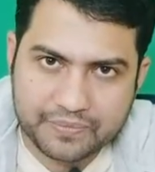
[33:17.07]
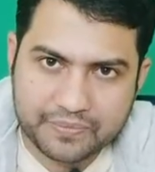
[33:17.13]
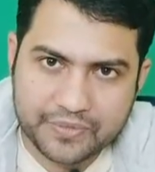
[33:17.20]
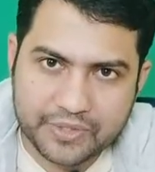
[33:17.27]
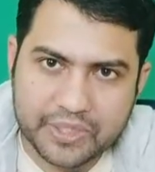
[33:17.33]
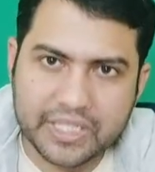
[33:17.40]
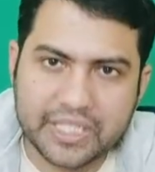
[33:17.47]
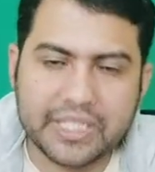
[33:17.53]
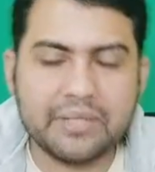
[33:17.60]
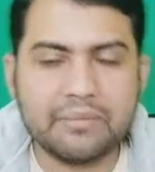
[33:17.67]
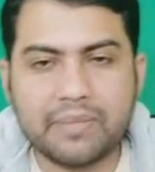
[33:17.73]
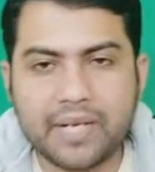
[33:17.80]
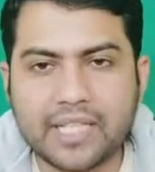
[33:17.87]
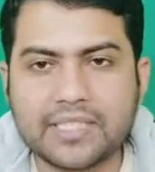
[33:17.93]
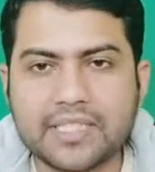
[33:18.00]
Okay, in
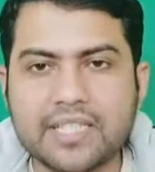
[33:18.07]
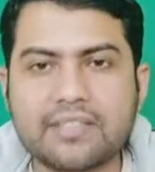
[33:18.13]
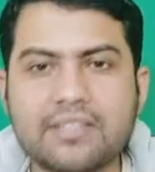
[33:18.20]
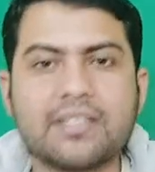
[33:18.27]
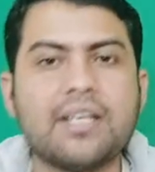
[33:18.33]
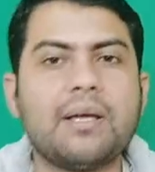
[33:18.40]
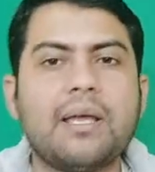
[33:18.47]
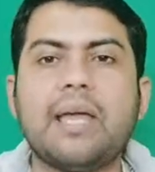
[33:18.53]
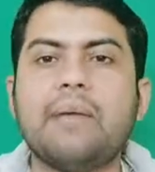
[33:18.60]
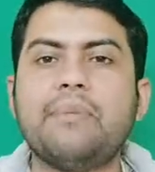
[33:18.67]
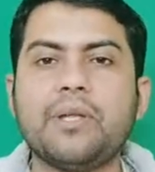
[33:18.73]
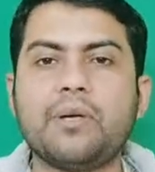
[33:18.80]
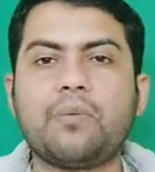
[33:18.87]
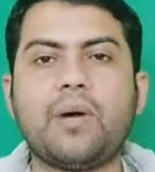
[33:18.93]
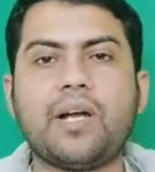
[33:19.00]
branches,
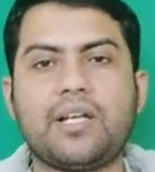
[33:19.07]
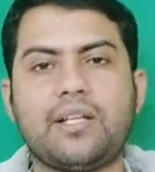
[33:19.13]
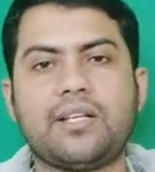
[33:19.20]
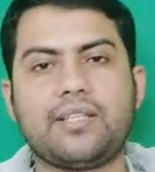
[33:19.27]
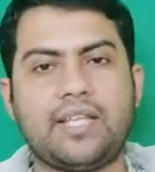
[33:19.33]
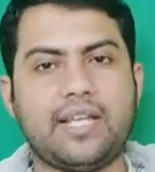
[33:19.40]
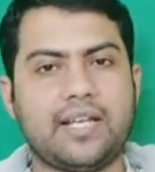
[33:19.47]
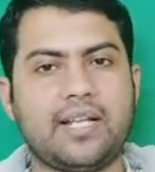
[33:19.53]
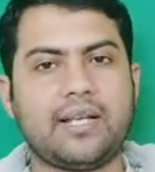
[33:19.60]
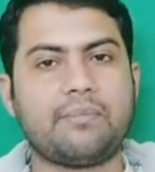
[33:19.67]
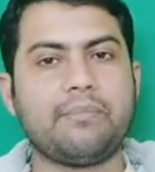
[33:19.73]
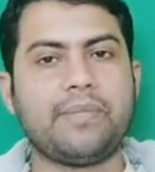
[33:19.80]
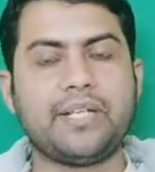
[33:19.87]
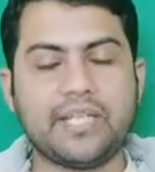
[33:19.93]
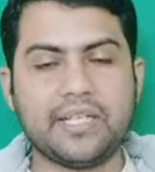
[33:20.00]
every quarter there are
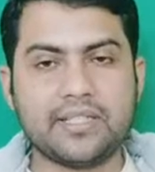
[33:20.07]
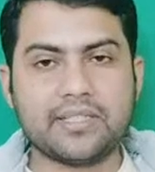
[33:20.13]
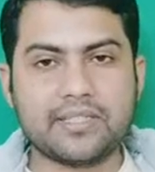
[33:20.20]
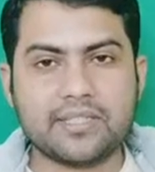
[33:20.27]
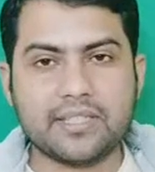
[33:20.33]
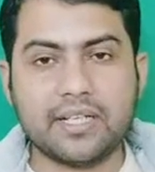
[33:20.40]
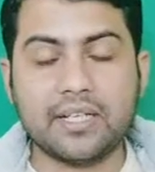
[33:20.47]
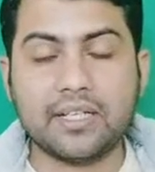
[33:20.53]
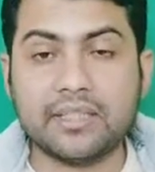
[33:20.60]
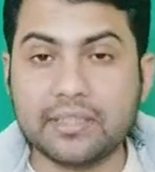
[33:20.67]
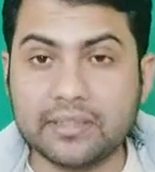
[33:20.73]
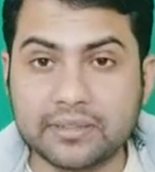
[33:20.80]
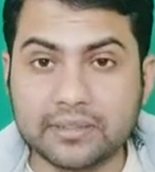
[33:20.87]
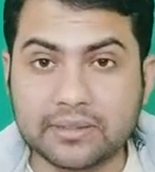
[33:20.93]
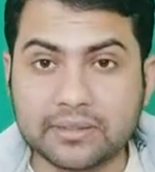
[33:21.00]
meetings. There
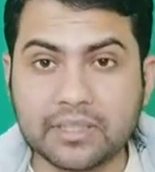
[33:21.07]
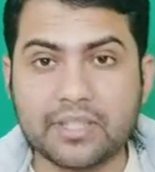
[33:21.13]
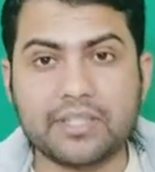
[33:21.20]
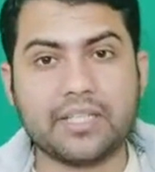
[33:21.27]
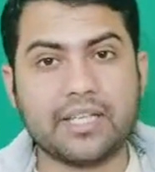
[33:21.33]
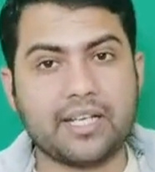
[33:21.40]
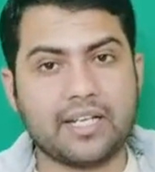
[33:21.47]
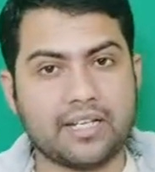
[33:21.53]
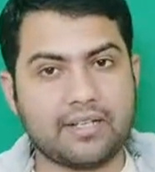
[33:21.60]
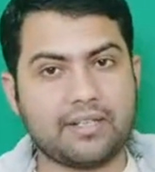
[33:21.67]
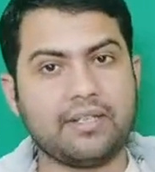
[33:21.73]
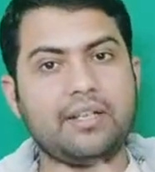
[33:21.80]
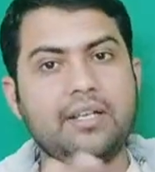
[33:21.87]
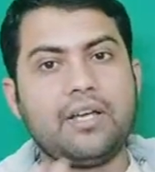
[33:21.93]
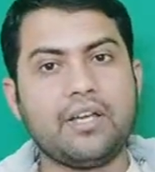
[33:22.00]
are
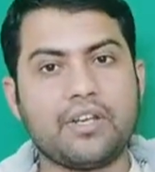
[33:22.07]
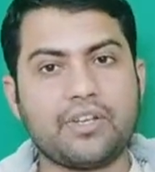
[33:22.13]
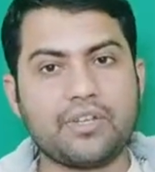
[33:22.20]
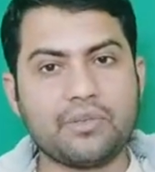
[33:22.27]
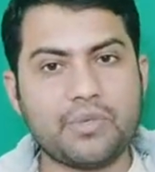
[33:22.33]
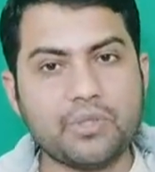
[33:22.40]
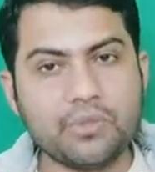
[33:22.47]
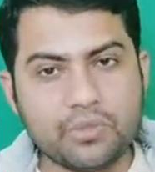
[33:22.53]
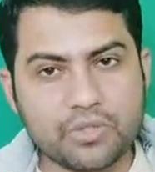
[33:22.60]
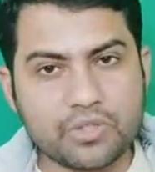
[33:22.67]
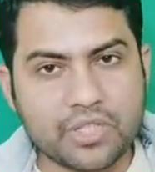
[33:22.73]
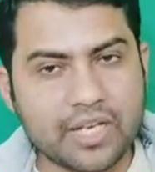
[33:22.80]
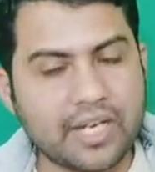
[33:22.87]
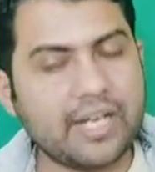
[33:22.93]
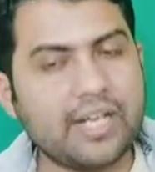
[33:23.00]

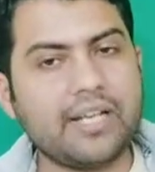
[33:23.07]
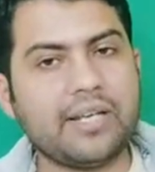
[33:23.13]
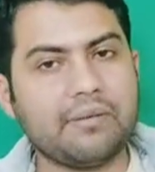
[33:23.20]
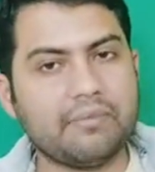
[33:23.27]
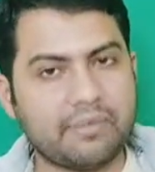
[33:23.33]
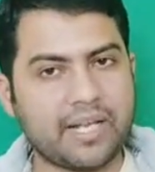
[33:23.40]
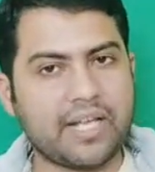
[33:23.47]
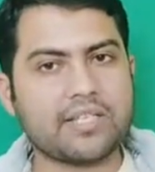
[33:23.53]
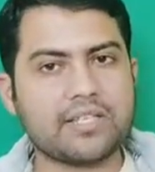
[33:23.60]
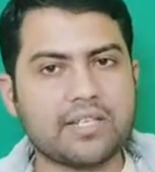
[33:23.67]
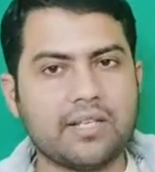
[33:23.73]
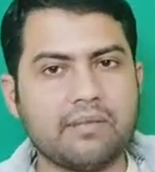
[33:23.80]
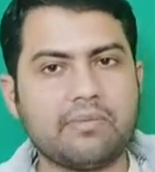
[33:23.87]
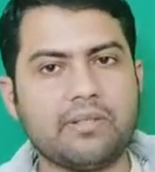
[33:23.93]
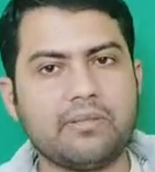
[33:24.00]
reviews held in branch
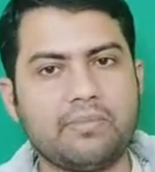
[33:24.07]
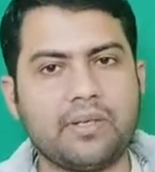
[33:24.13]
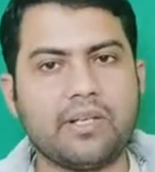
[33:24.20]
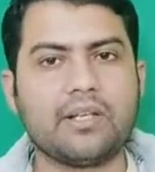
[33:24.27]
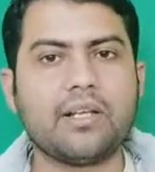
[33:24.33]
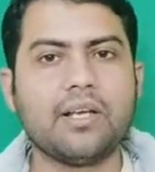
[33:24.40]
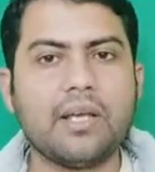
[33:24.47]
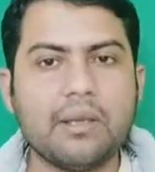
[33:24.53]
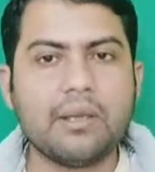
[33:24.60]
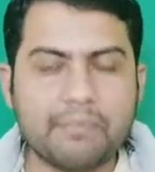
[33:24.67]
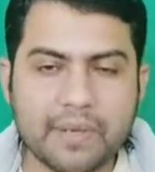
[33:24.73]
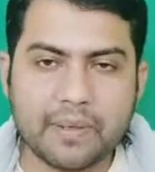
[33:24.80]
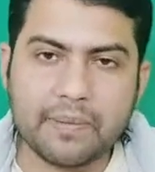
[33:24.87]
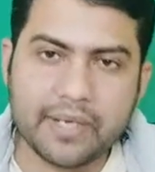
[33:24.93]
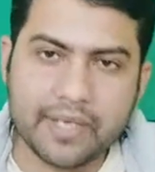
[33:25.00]
level for
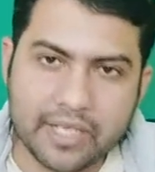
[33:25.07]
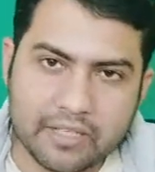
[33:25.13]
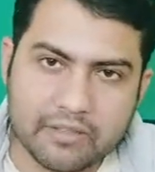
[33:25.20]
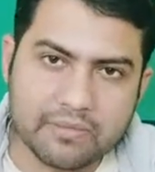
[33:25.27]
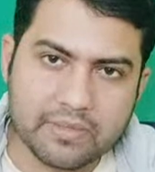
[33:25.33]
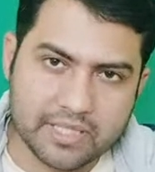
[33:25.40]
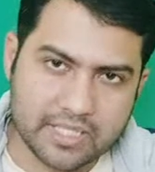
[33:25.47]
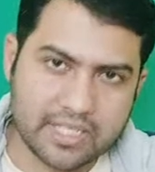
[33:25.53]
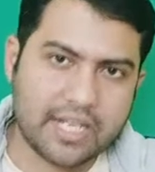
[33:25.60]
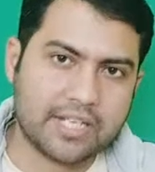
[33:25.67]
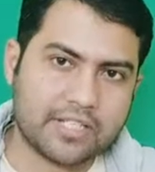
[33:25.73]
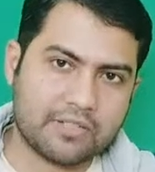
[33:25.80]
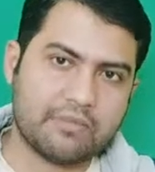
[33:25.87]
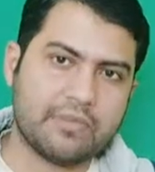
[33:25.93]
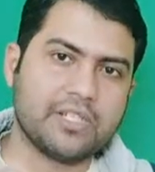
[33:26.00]
preventive
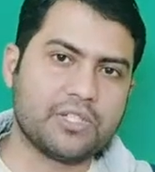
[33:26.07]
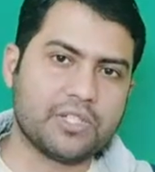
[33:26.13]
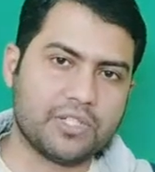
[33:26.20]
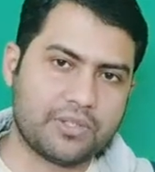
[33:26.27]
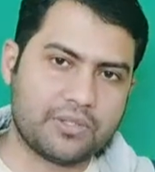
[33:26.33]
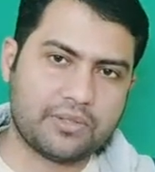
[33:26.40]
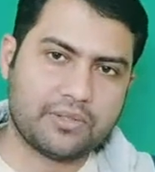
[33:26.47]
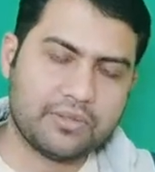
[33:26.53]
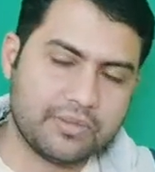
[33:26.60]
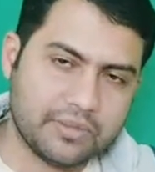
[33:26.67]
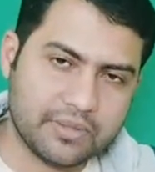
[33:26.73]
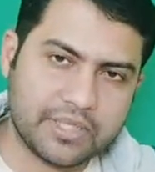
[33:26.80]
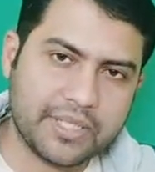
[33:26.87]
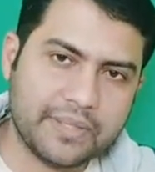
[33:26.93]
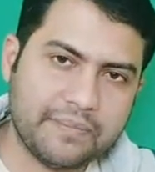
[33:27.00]
vigilance measure.
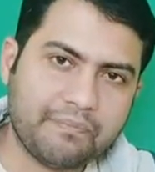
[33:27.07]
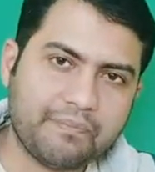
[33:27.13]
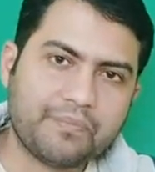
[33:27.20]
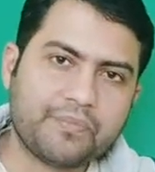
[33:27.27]
Okay,